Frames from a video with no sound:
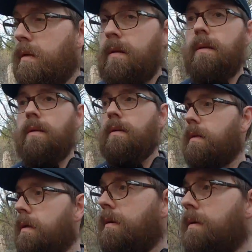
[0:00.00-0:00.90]
Uh,
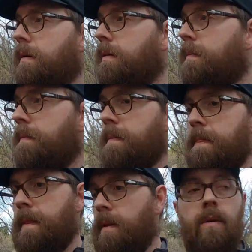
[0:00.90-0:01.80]

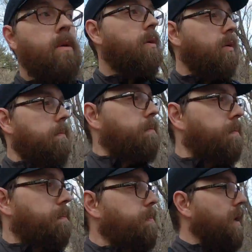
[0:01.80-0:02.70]
old
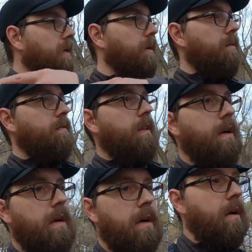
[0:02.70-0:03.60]
bucket over
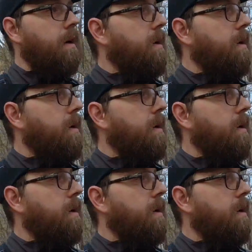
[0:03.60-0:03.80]
there.